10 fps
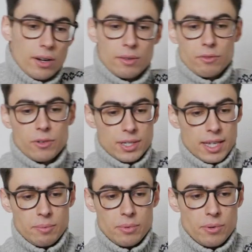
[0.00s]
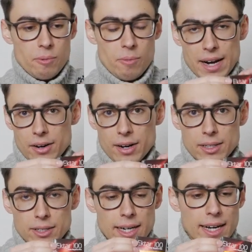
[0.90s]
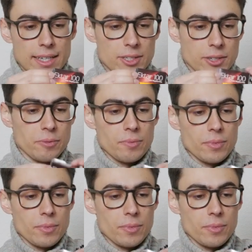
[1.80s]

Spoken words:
for example, 100 ISO.